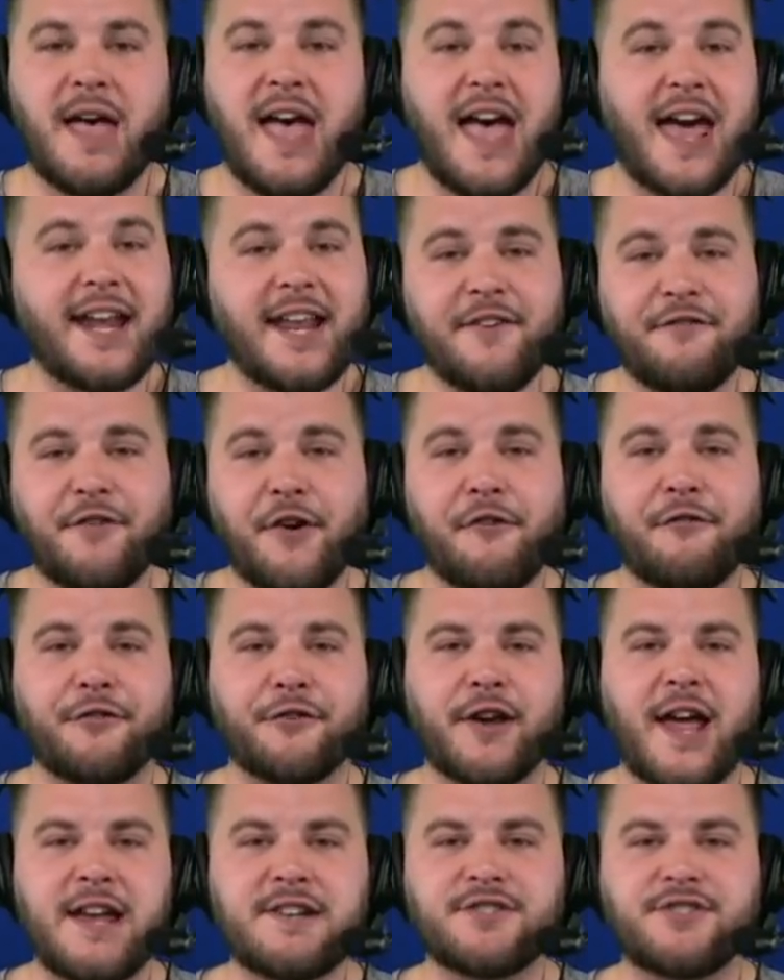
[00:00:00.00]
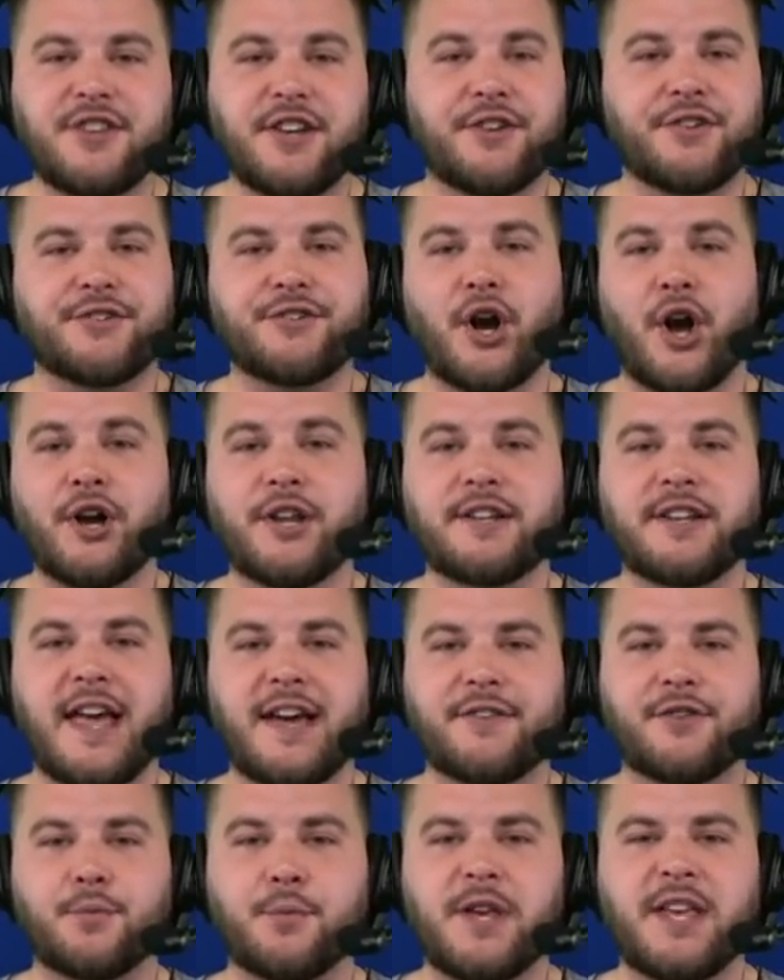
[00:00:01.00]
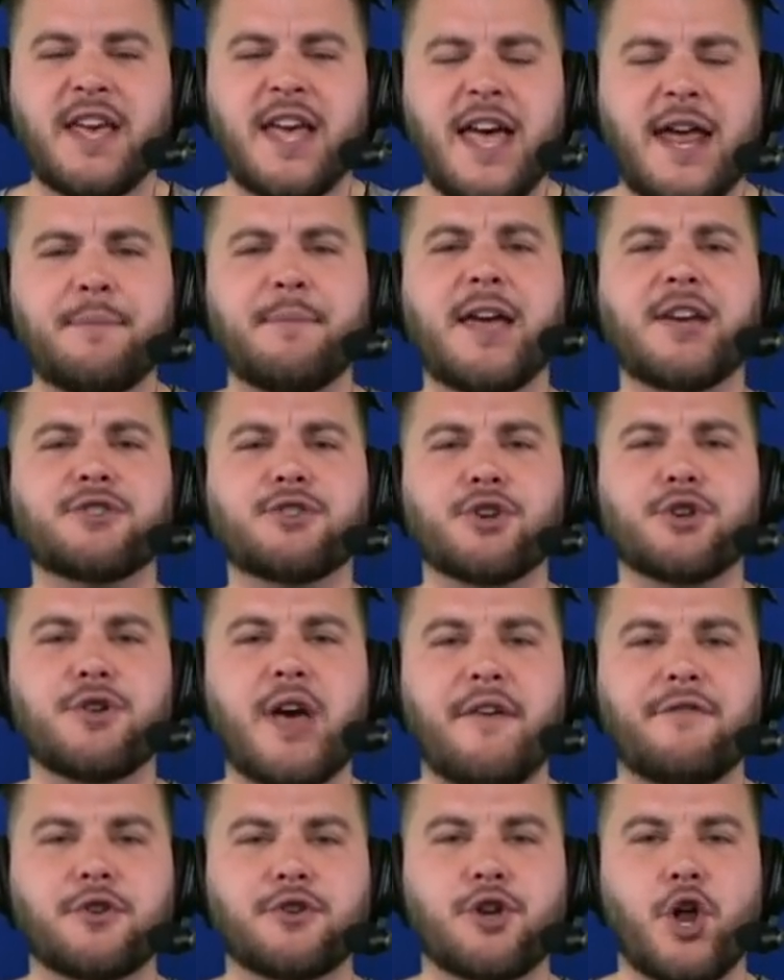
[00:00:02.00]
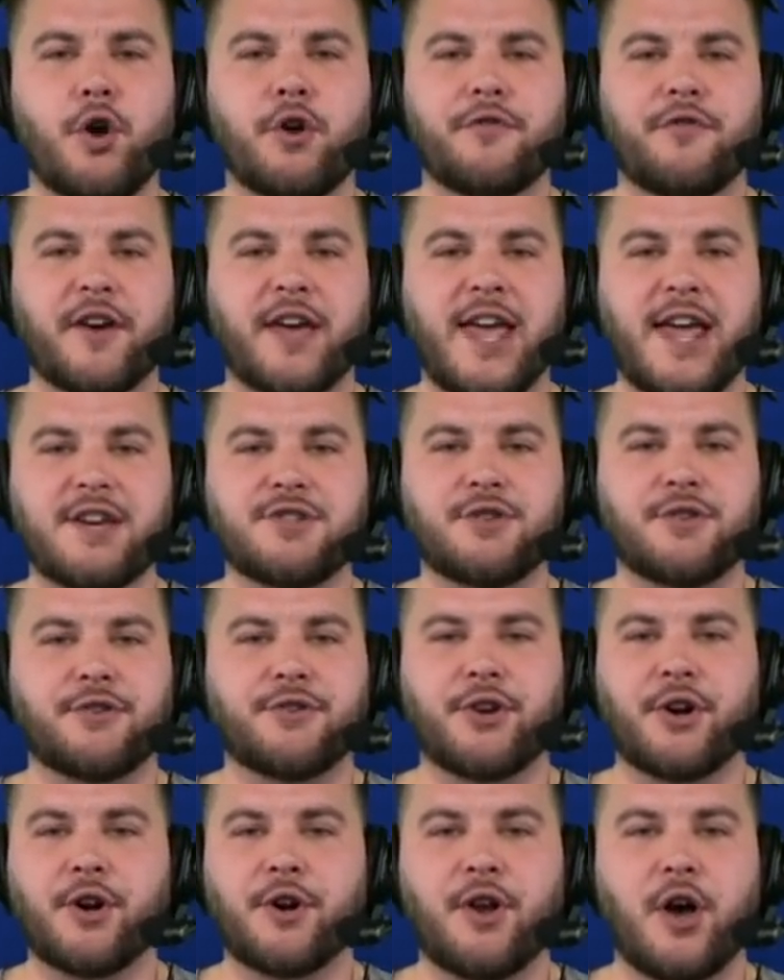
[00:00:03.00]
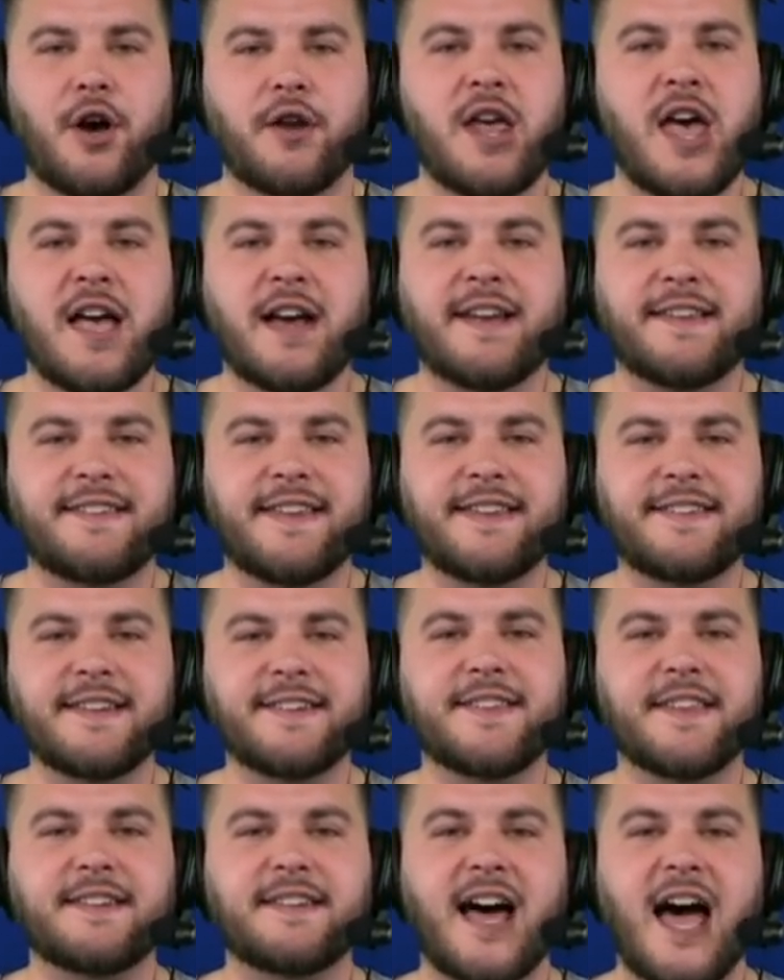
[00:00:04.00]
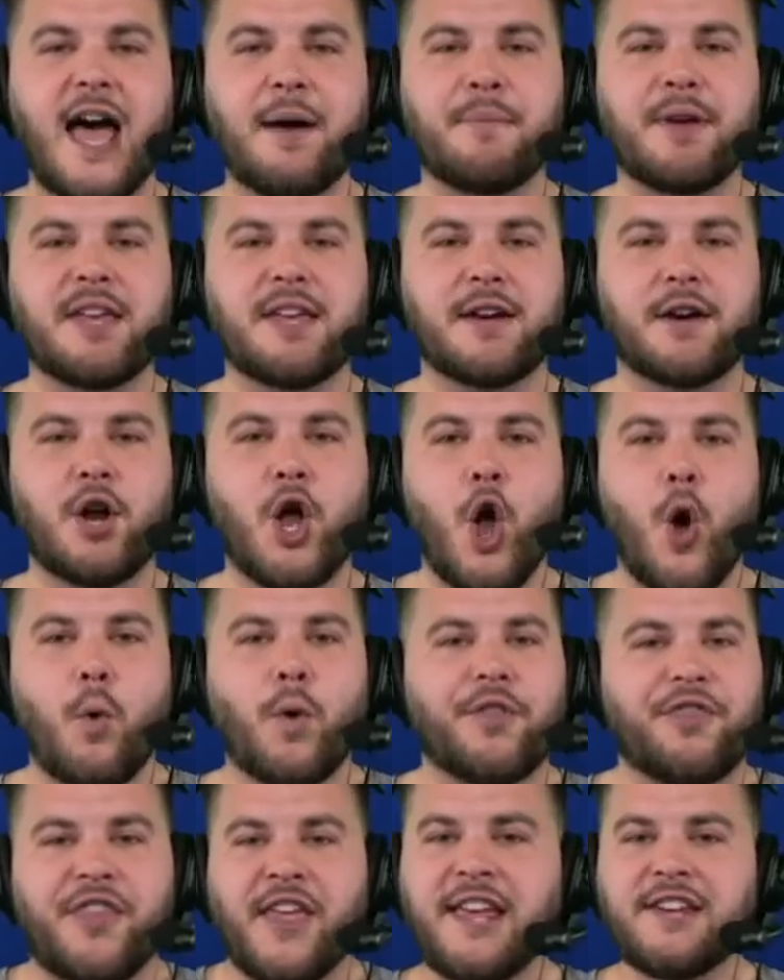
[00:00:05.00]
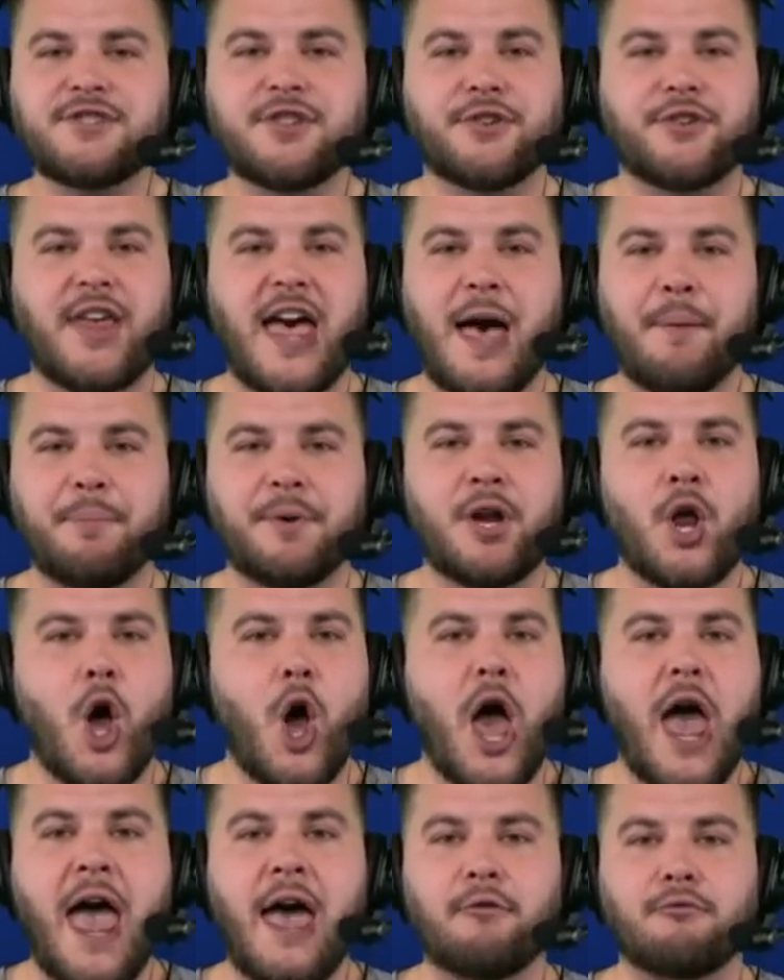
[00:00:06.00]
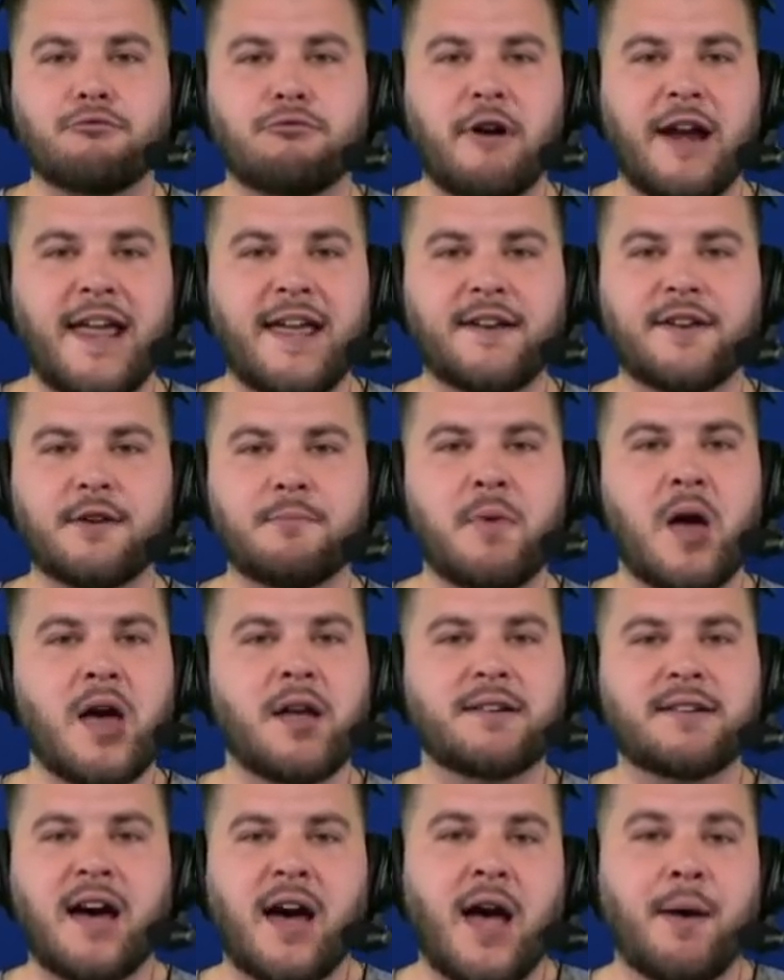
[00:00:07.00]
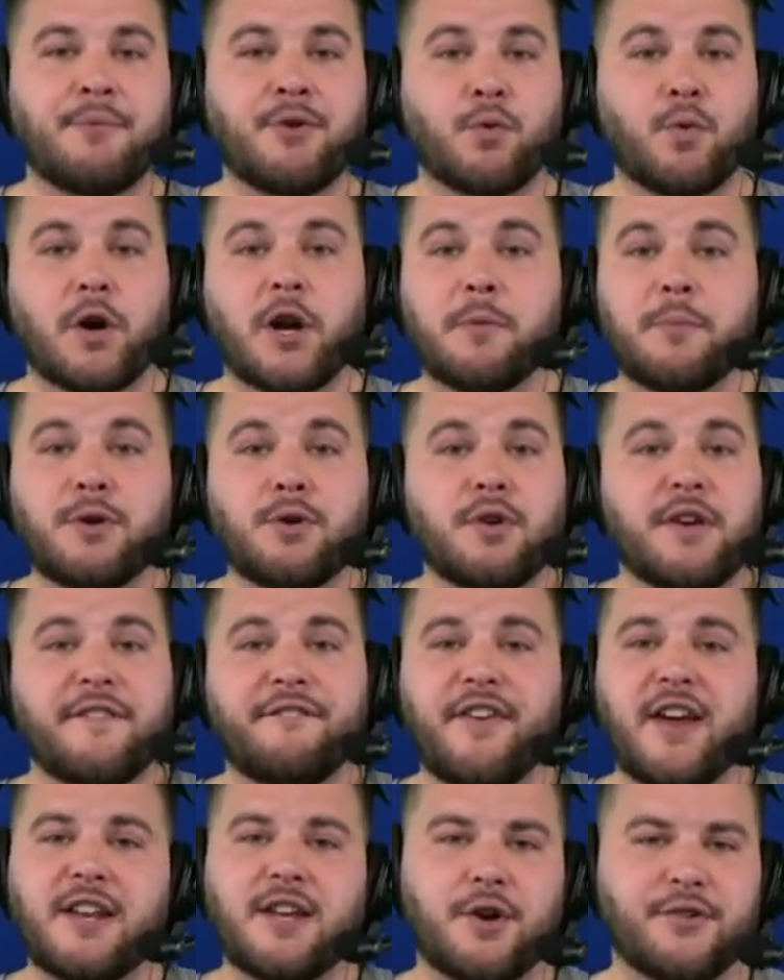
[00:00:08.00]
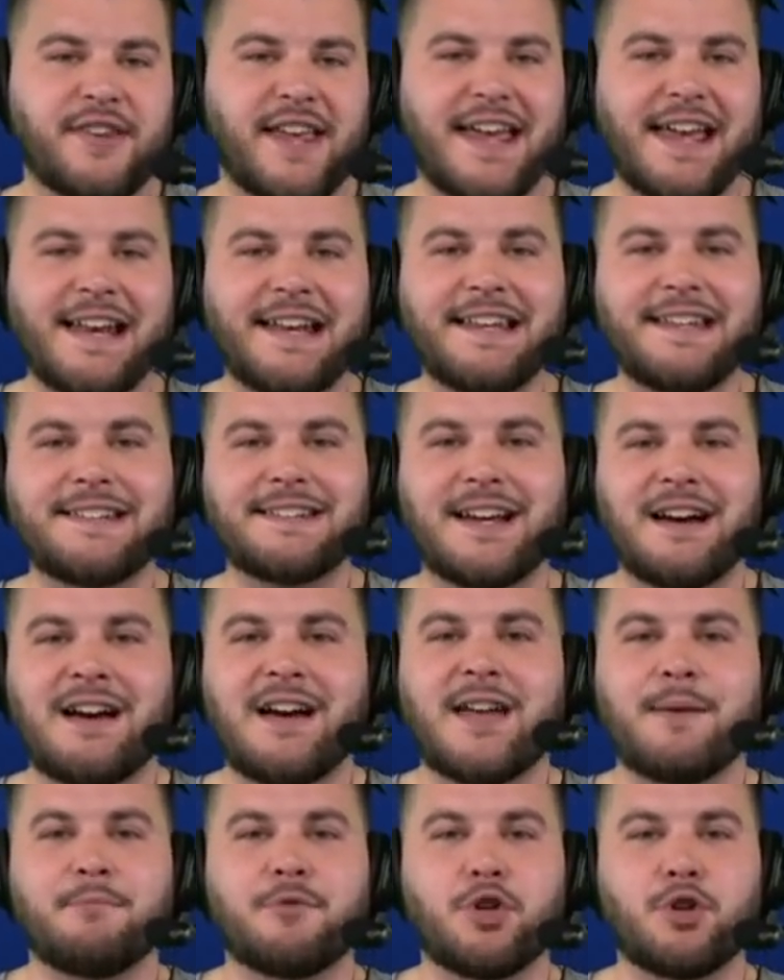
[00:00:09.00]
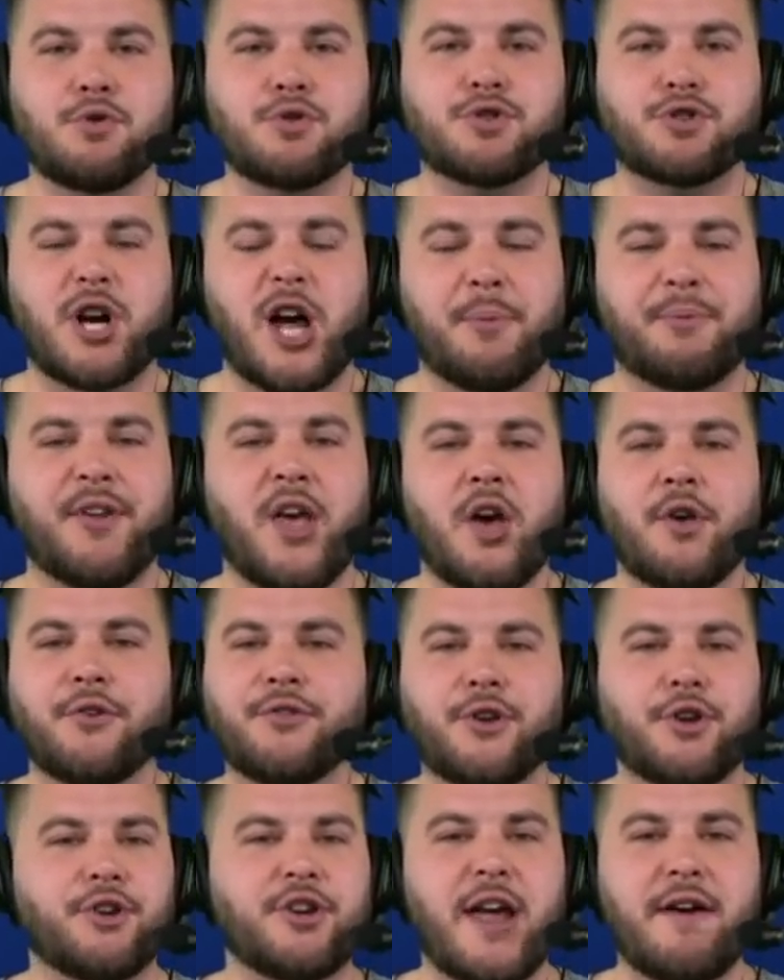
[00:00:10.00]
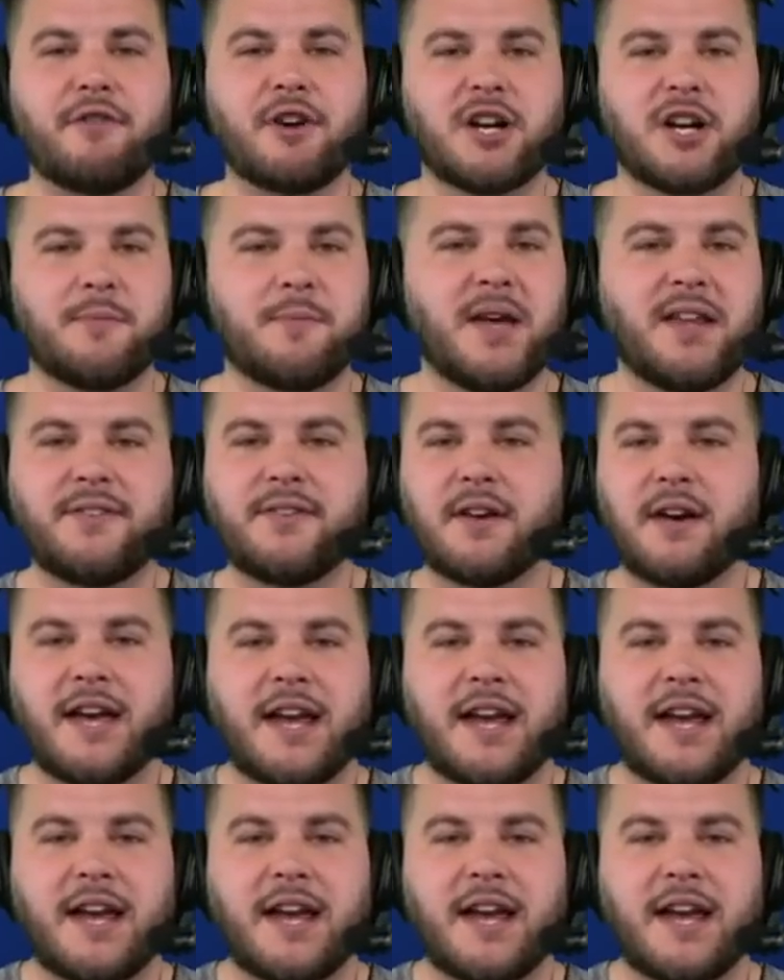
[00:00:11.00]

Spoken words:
NFL free agency is starting next week, and make sure you have your notifications turned on because this is the time of year where things just happen at random times, and we're going to be doing videos anytime news drops, so you're never going to miss it.